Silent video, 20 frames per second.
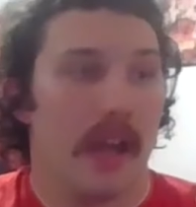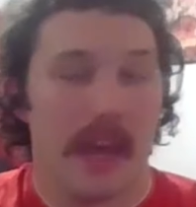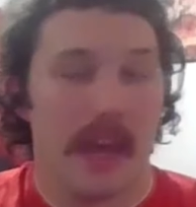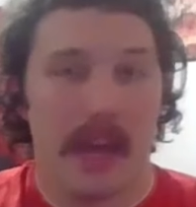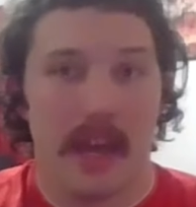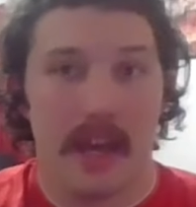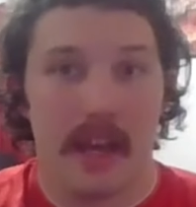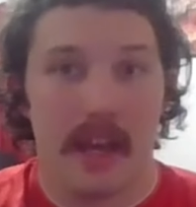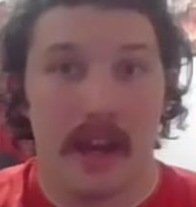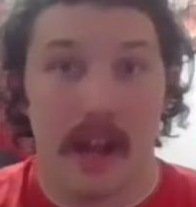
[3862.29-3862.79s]

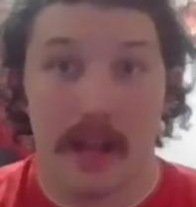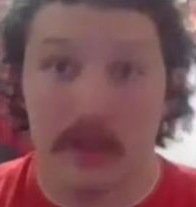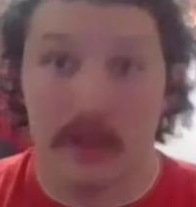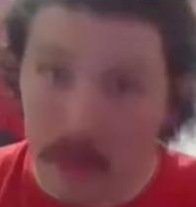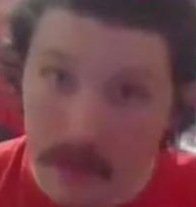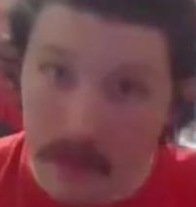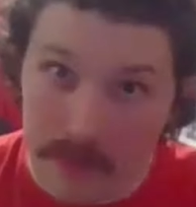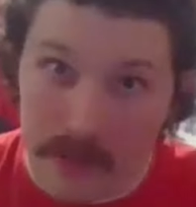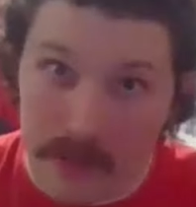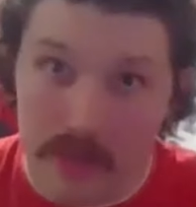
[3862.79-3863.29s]
And I
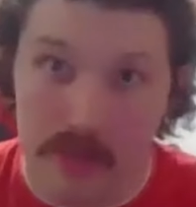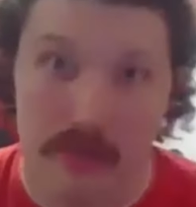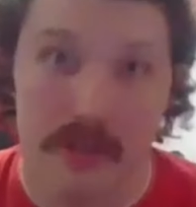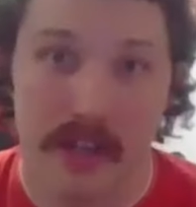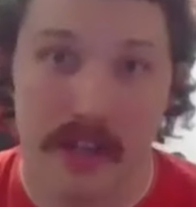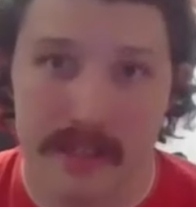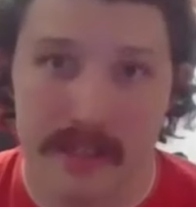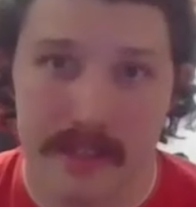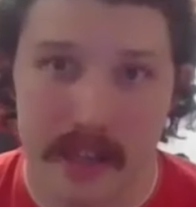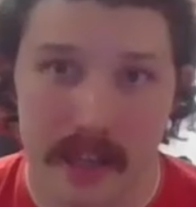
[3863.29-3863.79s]
looked at the tour
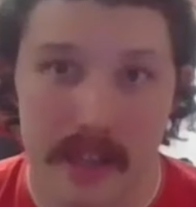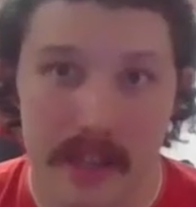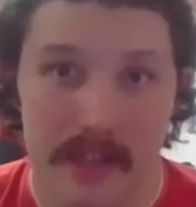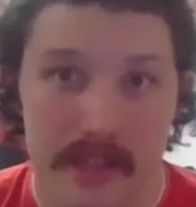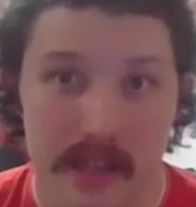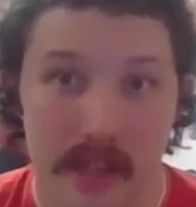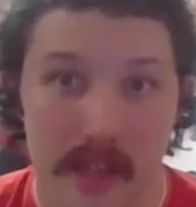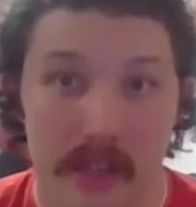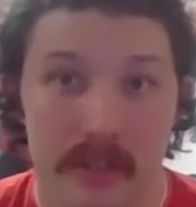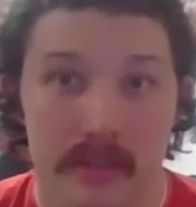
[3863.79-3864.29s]
dates they had
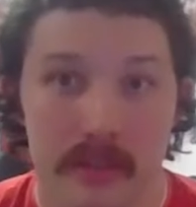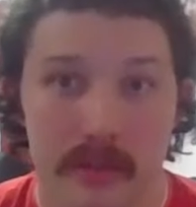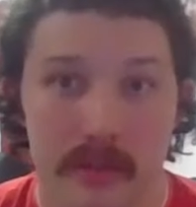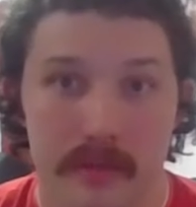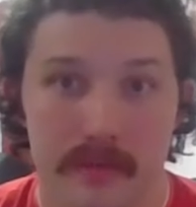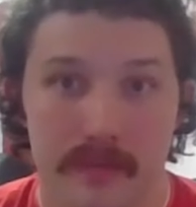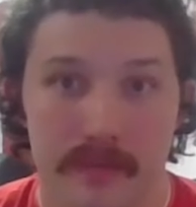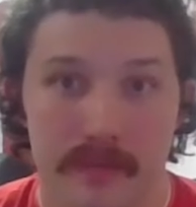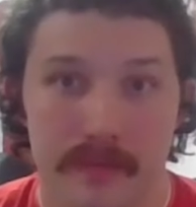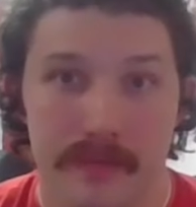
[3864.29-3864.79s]
done,
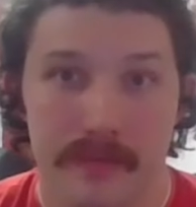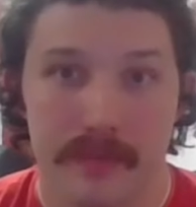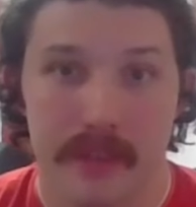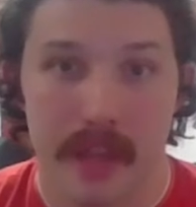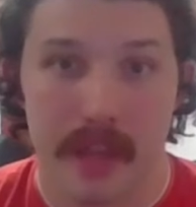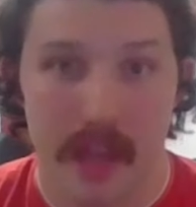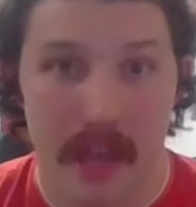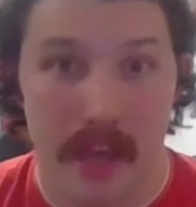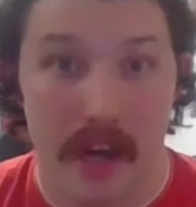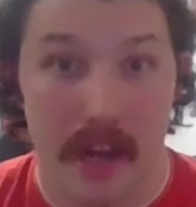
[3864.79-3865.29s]

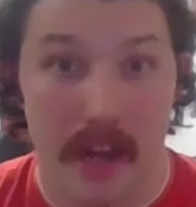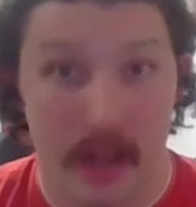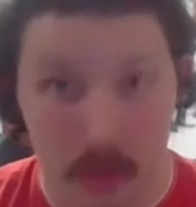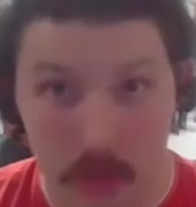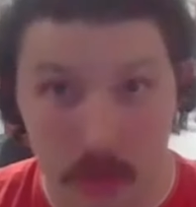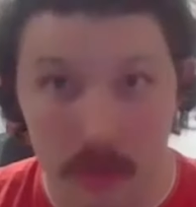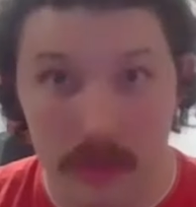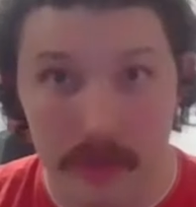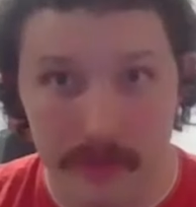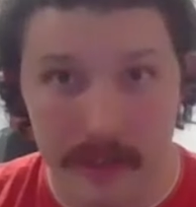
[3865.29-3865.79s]
and I
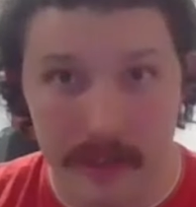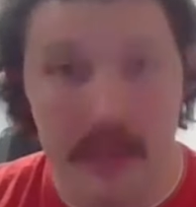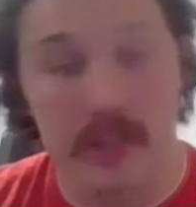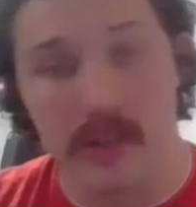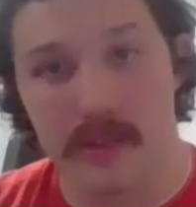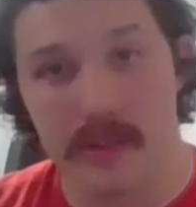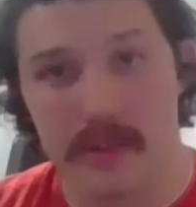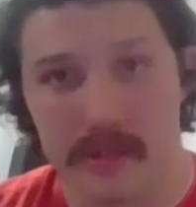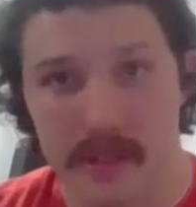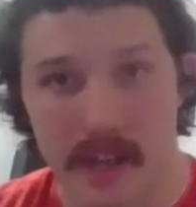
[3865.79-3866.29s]
called the
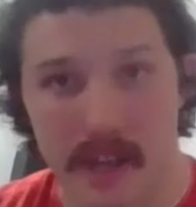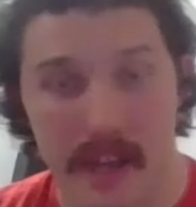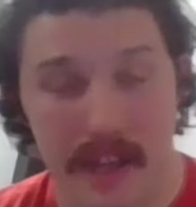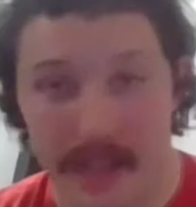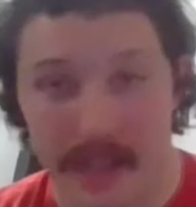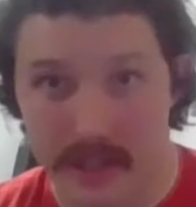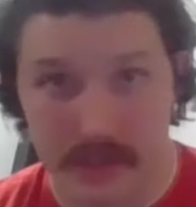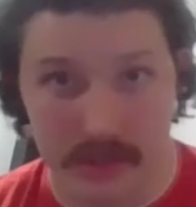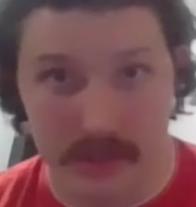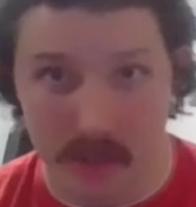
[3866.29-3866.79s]
venues. I
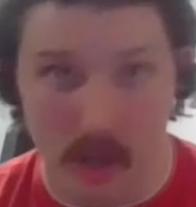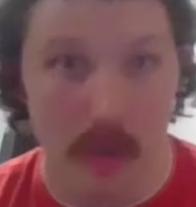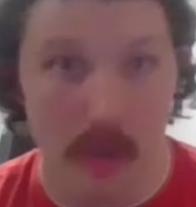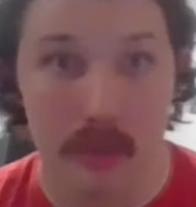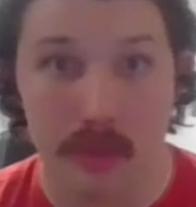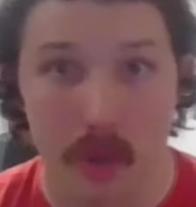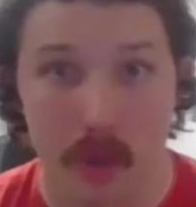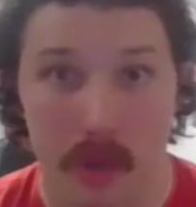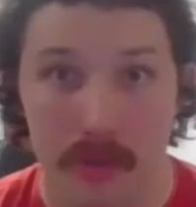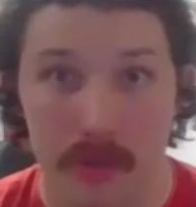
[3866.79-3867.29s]
like just
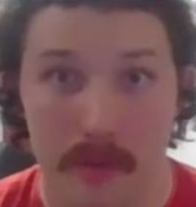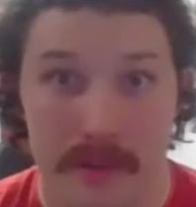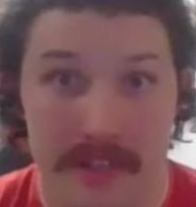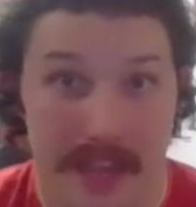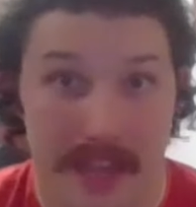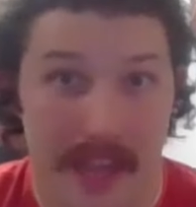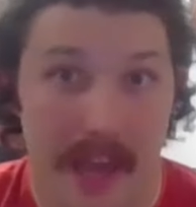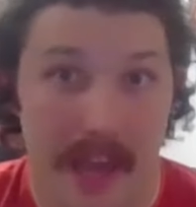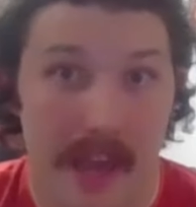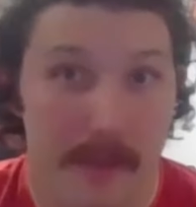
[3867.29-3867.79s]
cold called them. I was
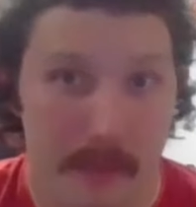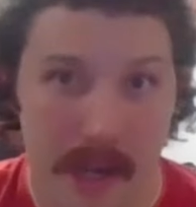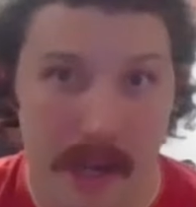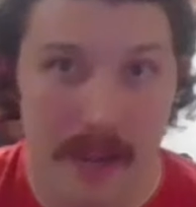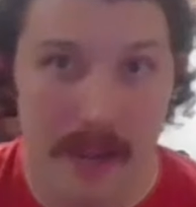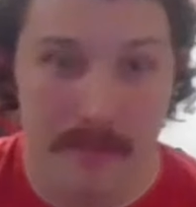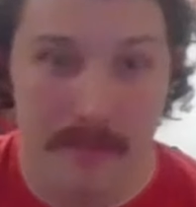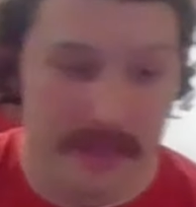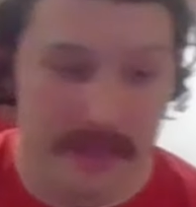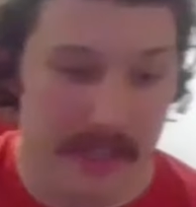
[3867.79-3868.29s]
like, hey, my
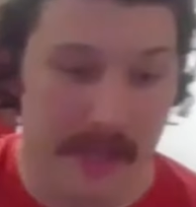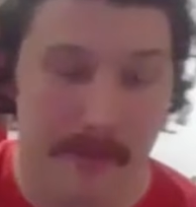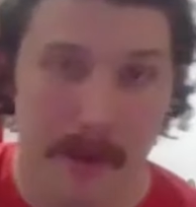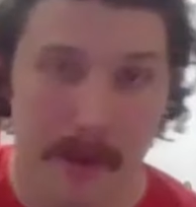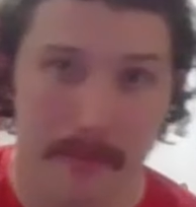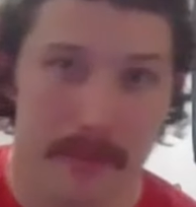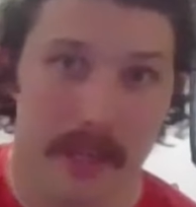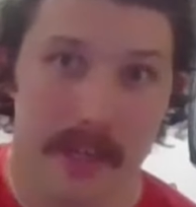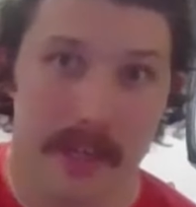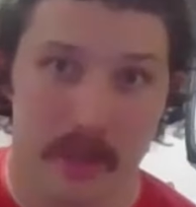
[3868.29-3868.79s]
name's Liam.
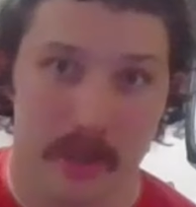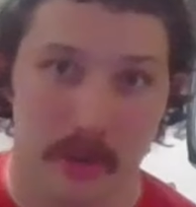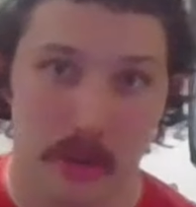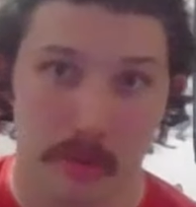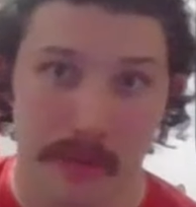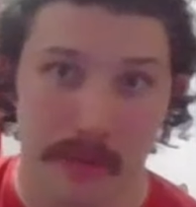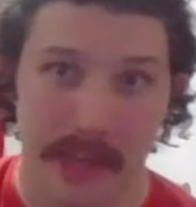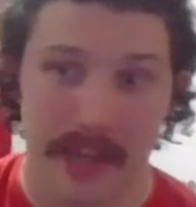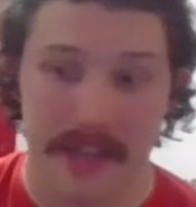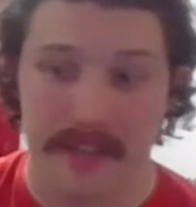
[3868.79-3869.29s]
I play in a
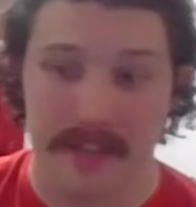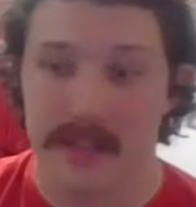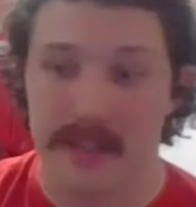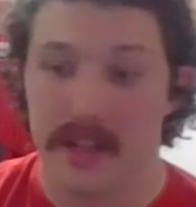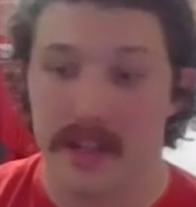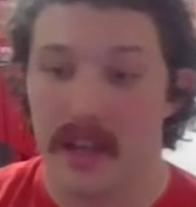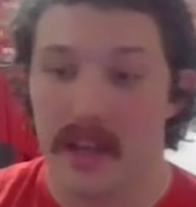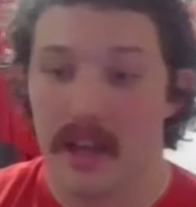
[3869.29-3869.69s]
cool band.